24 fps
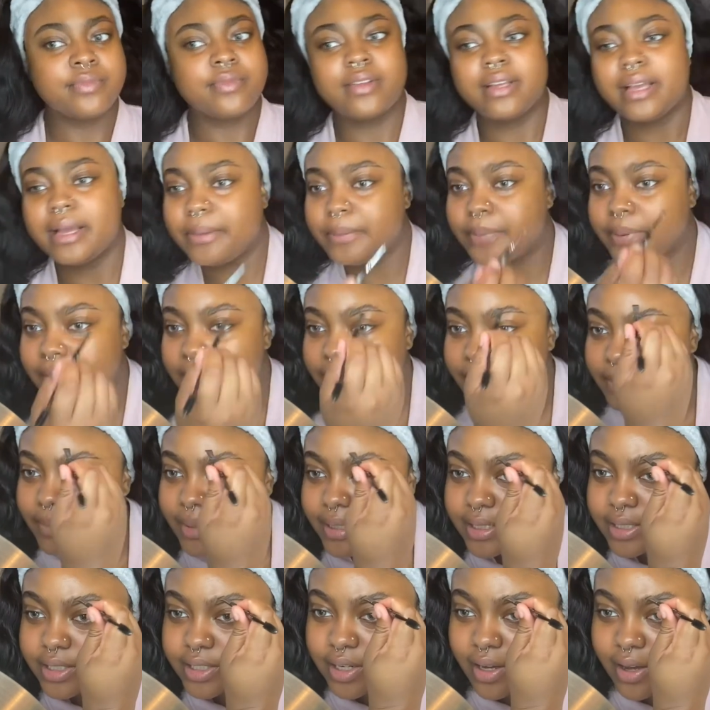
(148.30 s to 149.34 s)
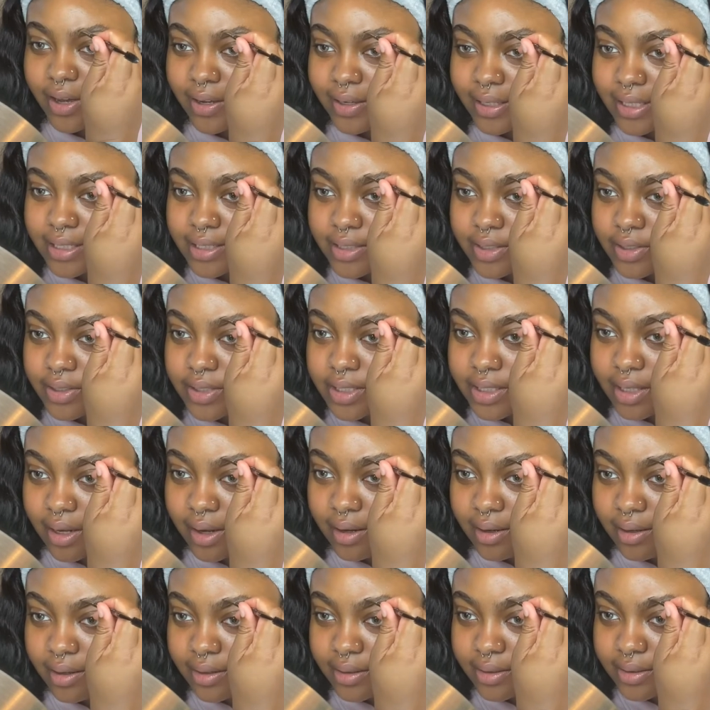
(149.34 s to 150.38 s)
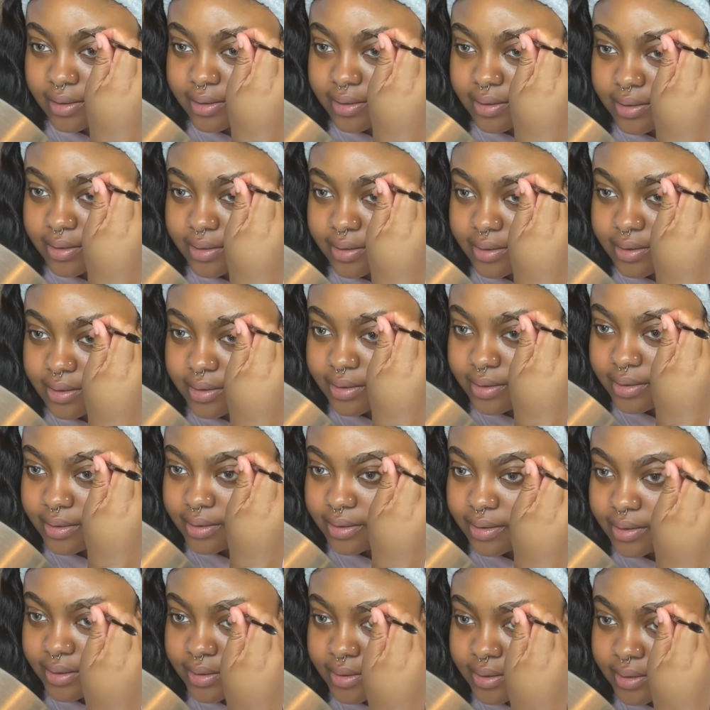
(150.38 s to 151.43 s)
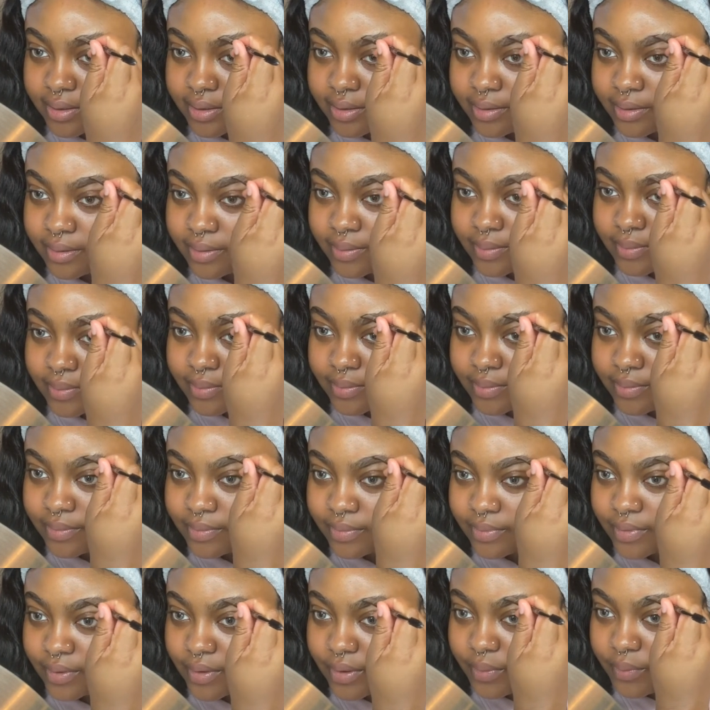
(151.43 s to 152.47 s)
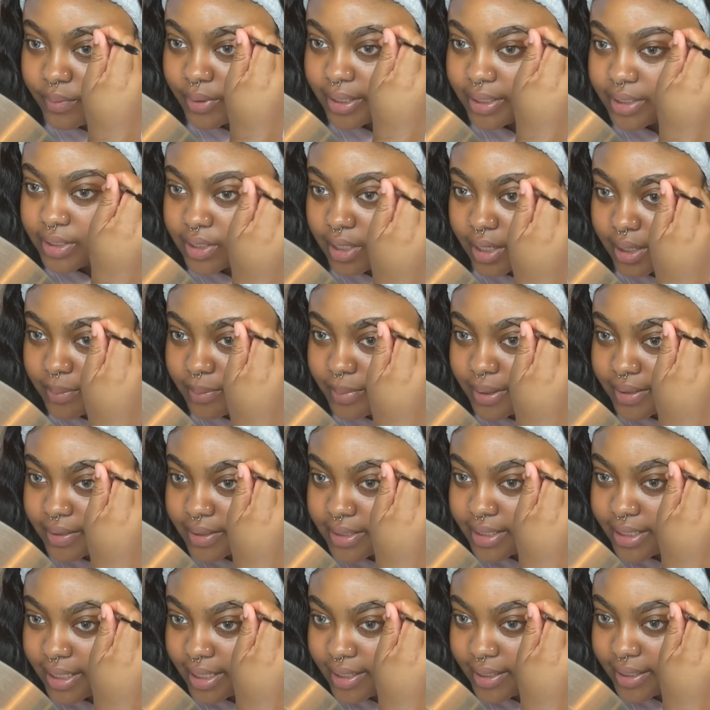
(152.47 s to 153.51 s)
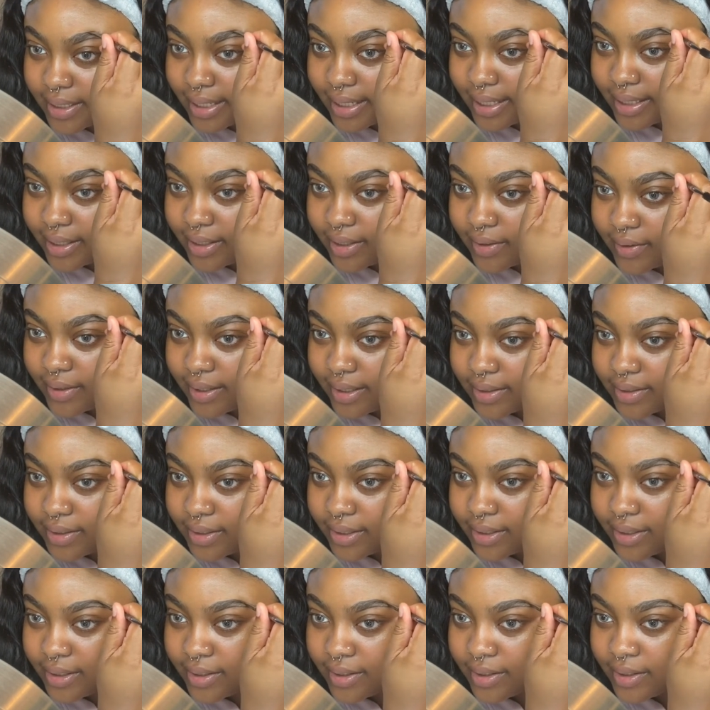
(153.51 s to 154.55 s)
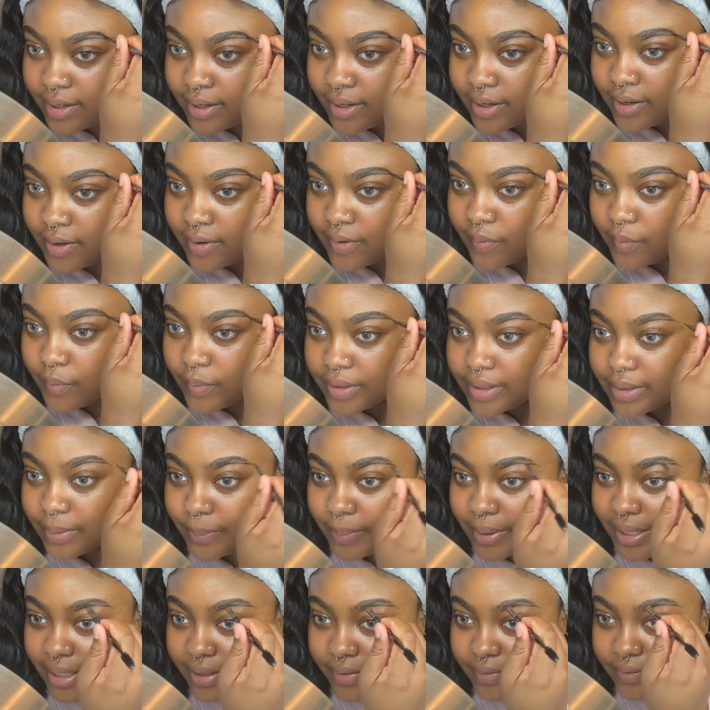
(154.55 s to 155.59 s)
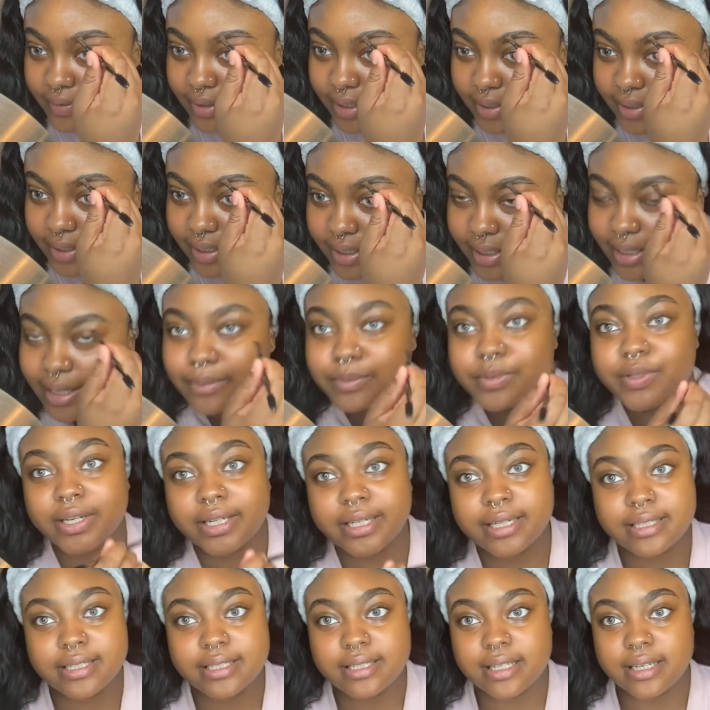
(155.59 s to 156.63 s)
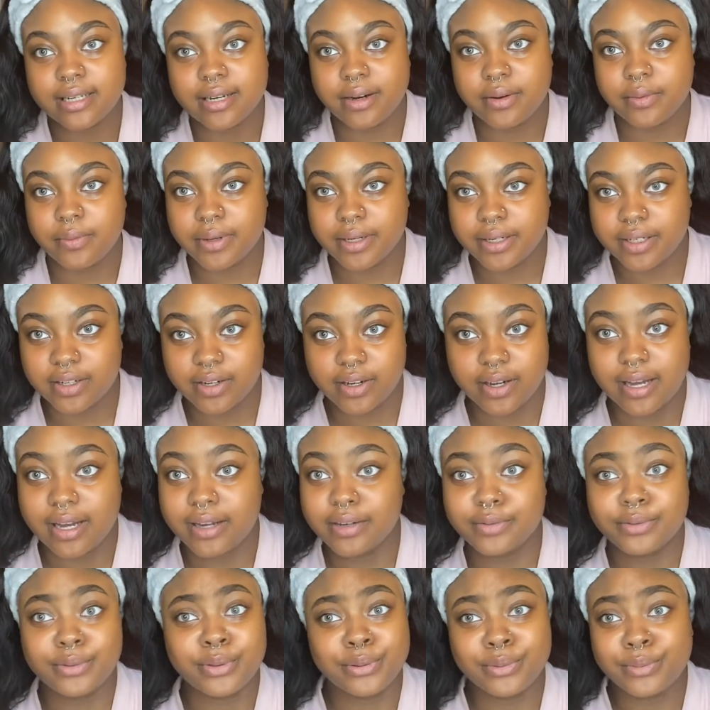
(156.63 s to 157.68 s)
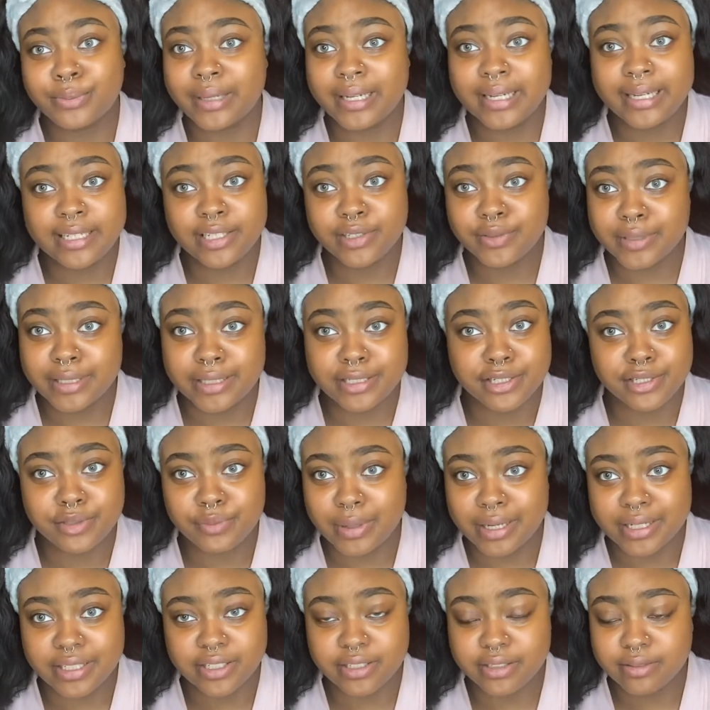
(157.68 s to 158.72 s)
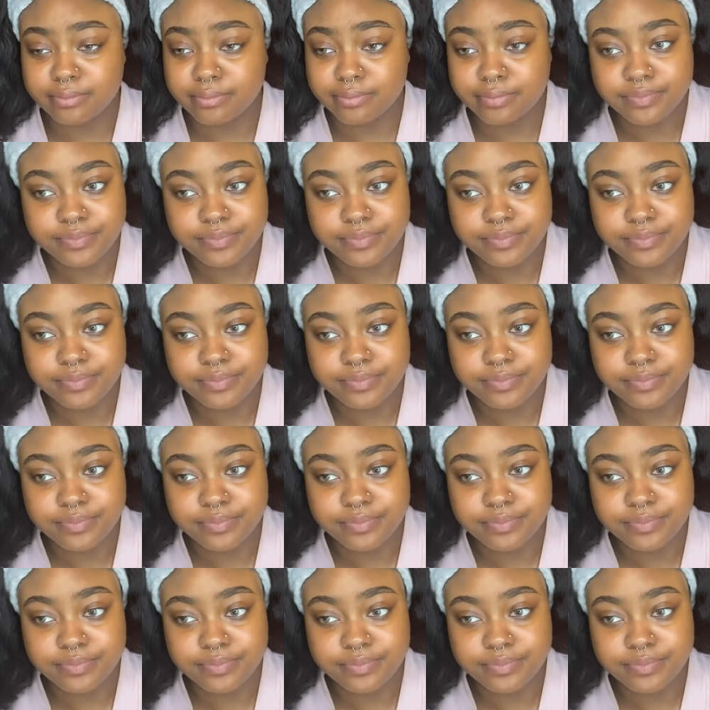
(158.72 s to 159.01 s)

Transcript: And pretty much all these little songs. And why are you talking about serenading your other with the P Fairy, I'm trying not to say that word, y'all. I don't know what age range is watching.